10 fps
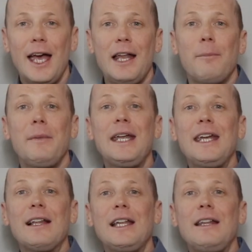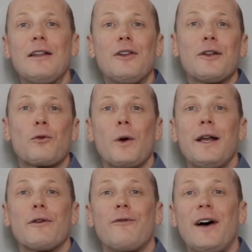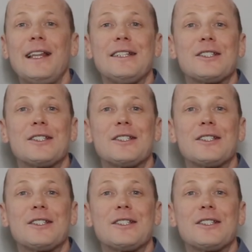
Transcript: and immediately the Dutch riders finally